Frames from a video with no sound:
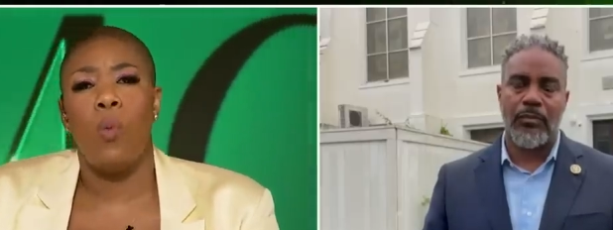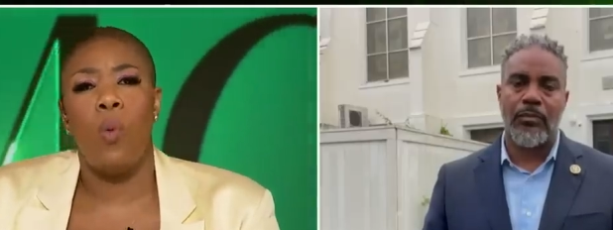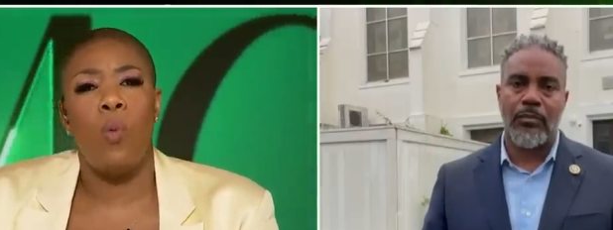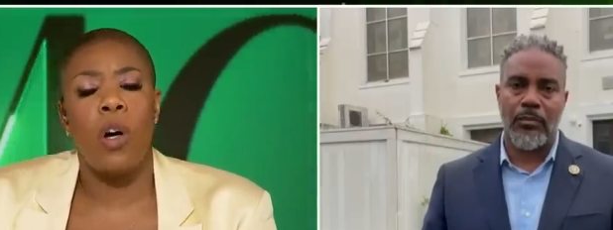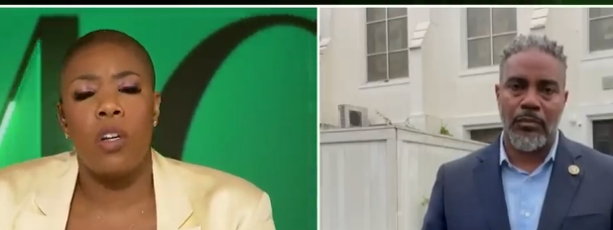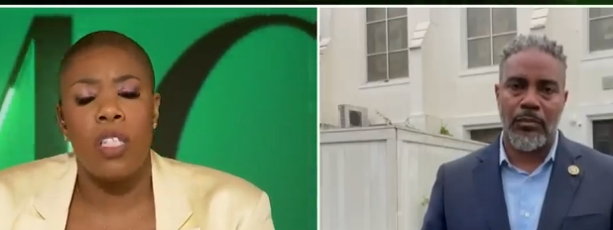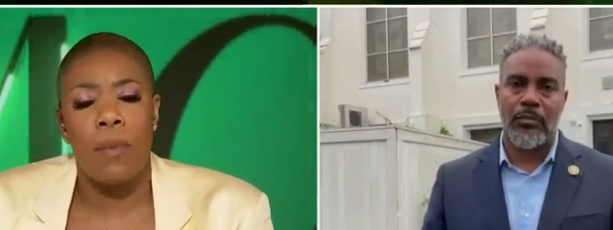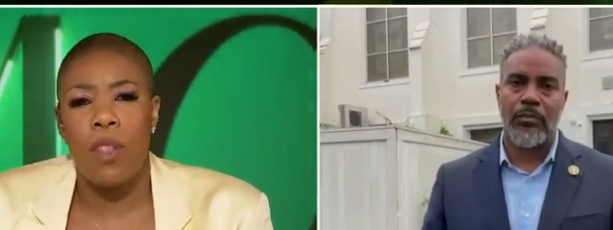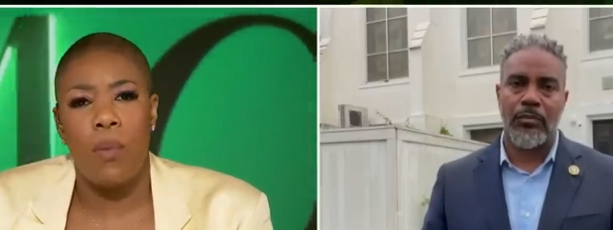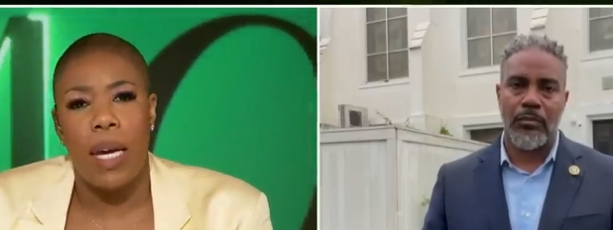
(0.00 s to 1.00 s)
Speaker 1: What are
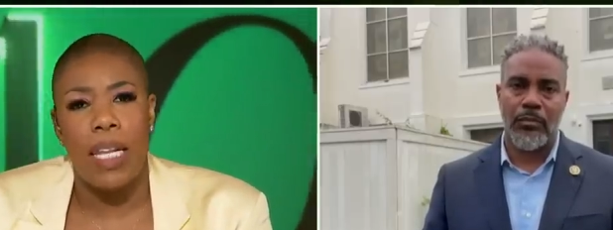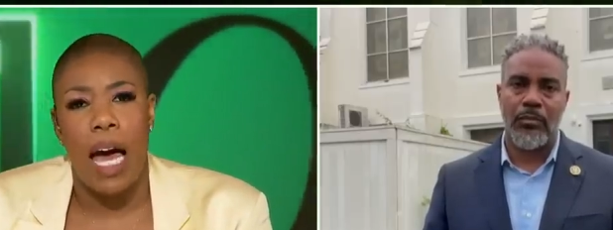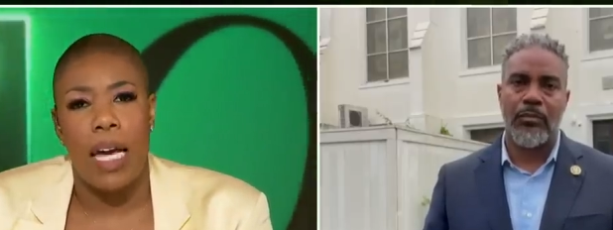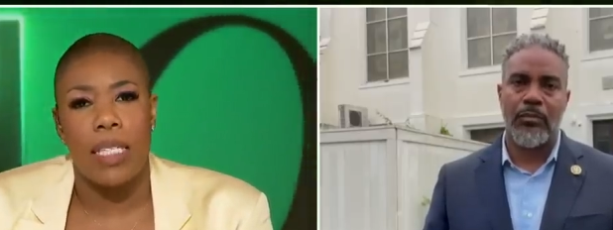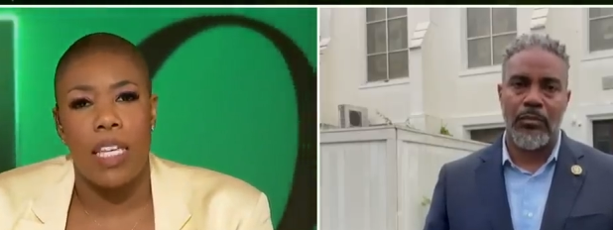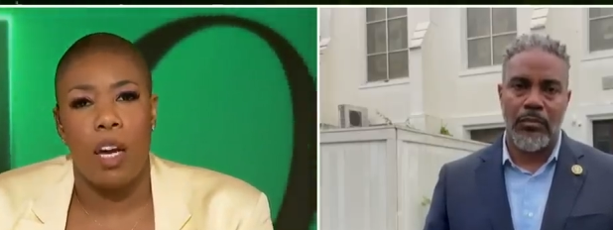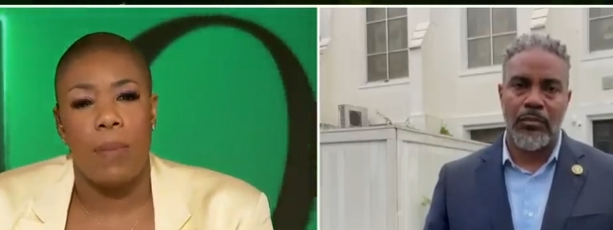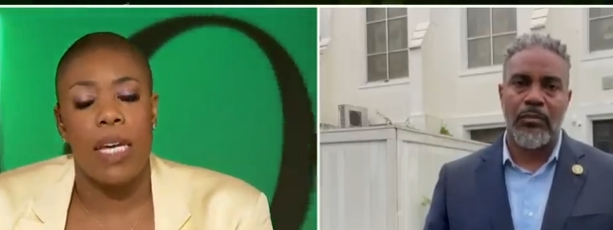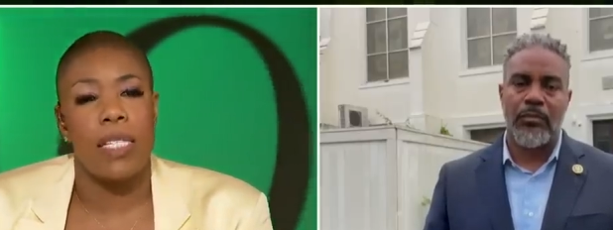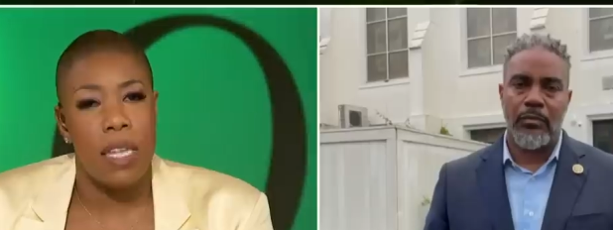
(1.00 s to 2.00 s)
some of the red lines here?
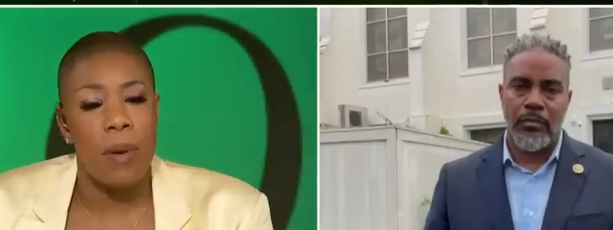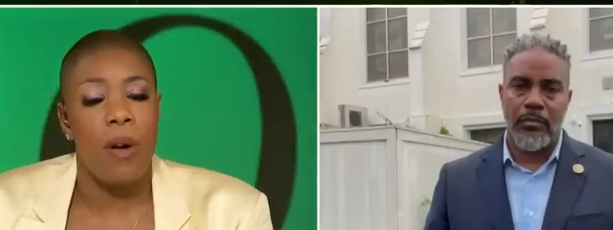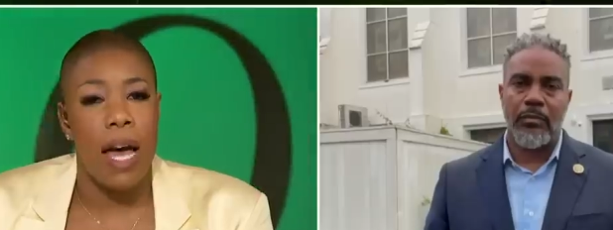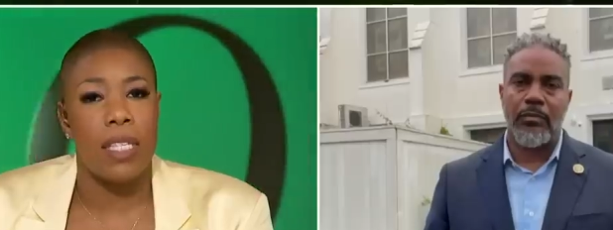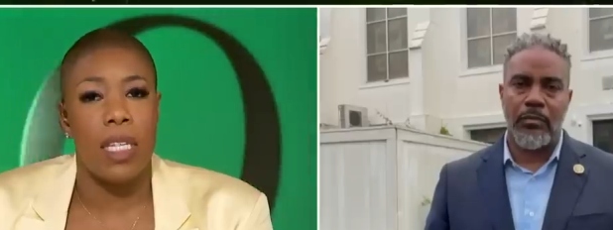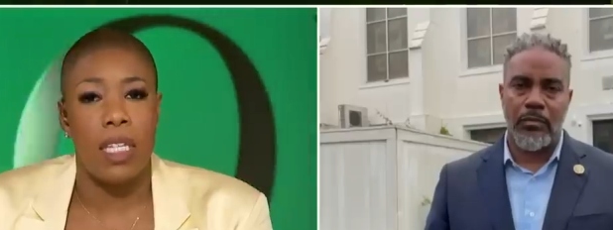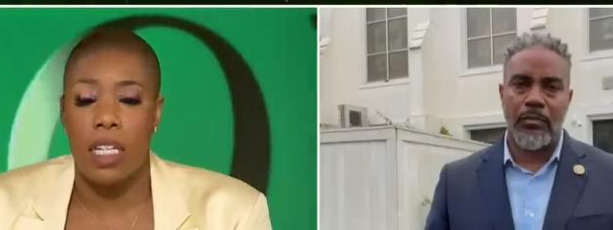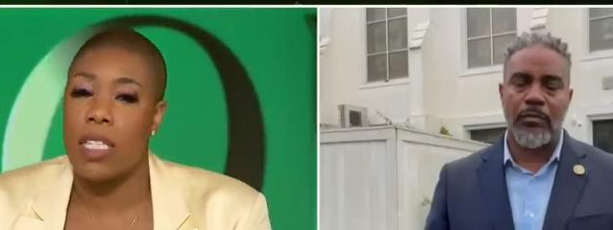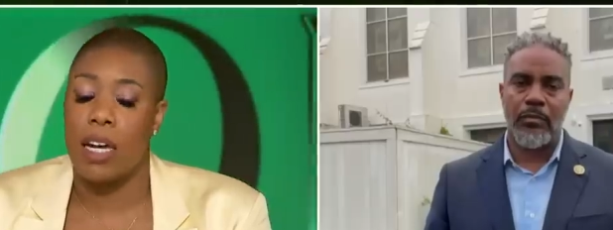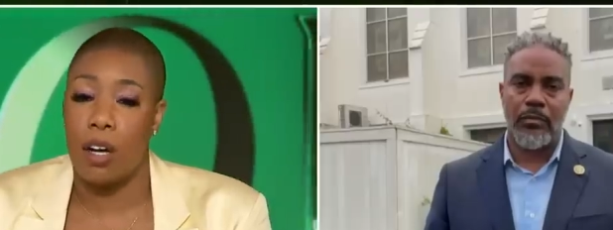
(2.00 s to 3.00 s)
Because Democrats, it
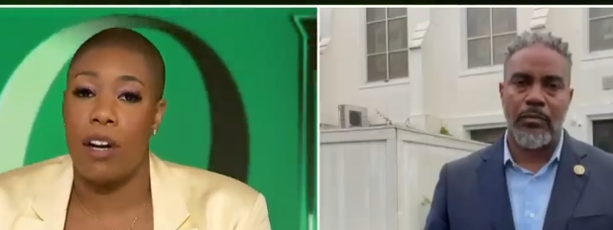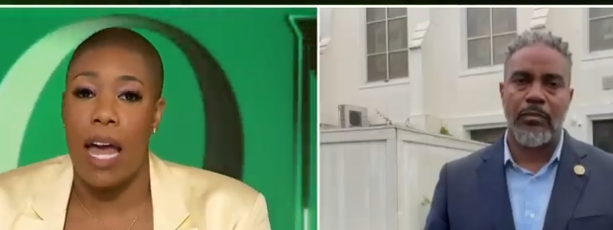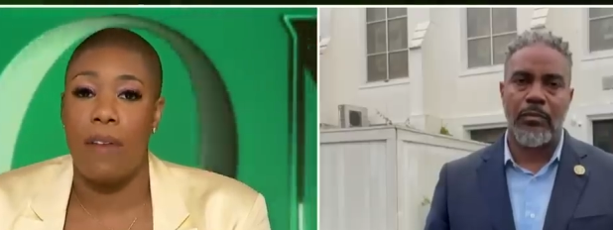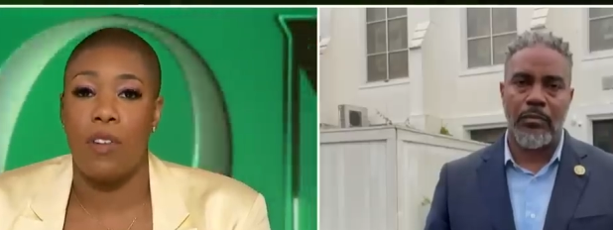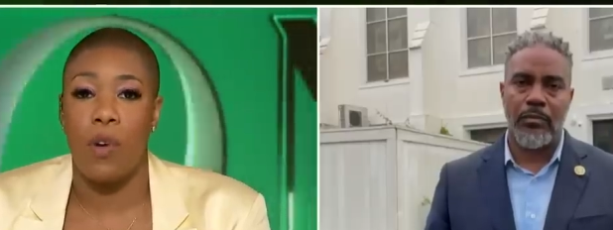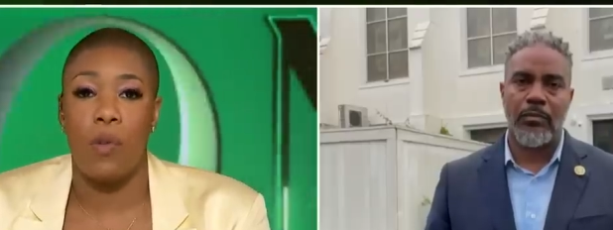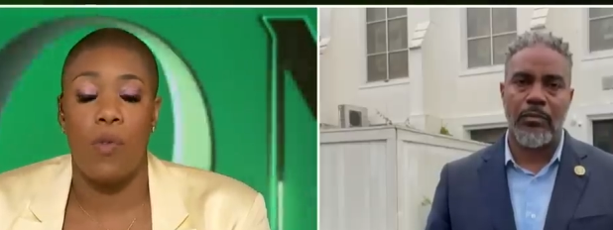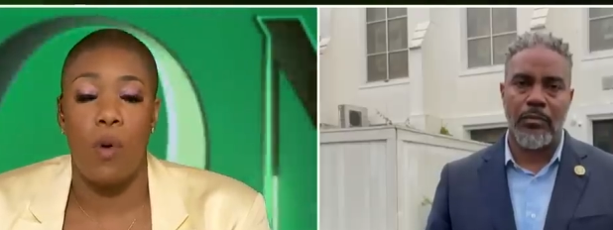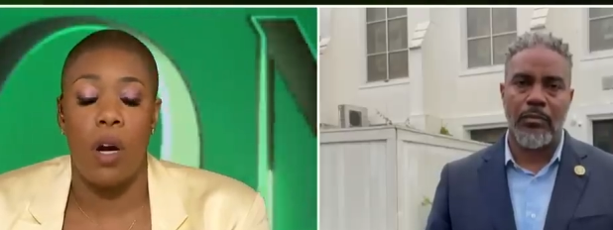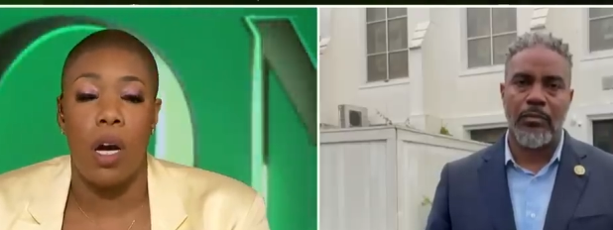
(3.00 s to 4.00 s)
looks like, are going to have to
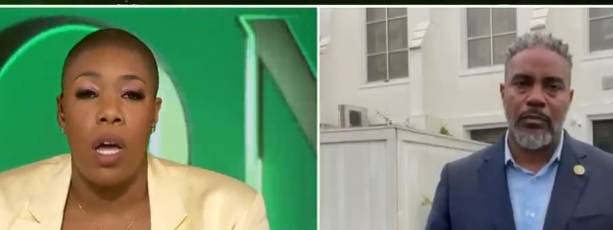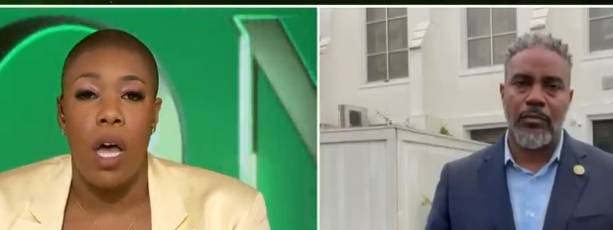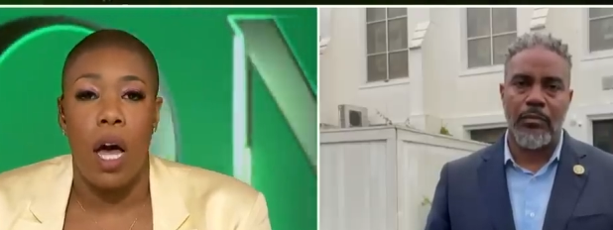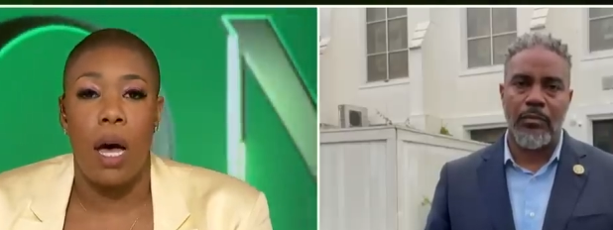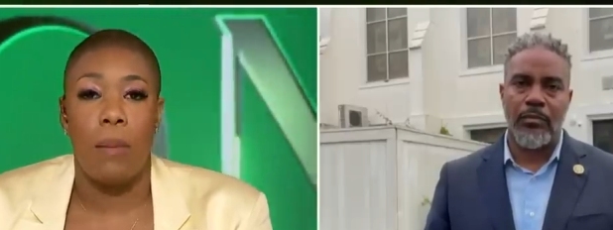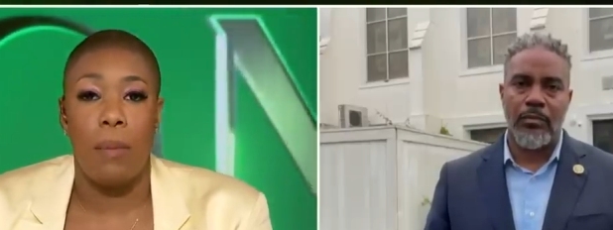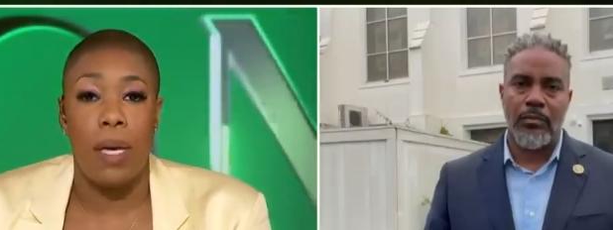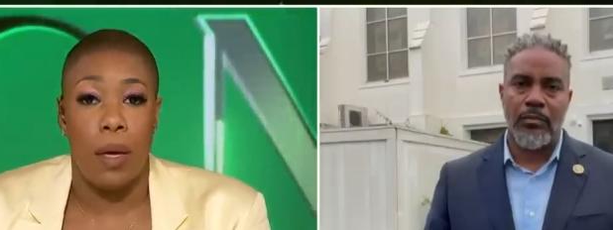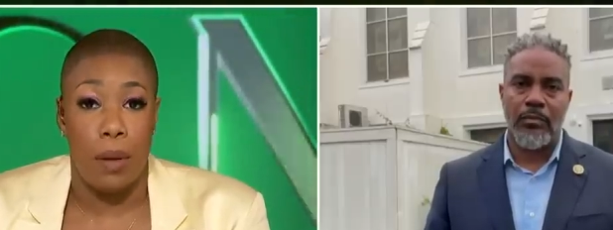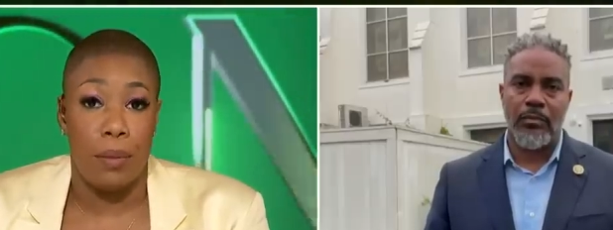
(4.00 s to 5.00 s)
vote for um, a
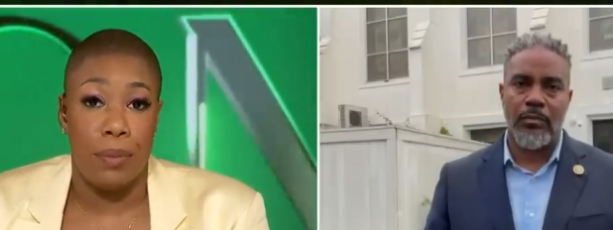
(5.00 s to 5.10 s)
bill.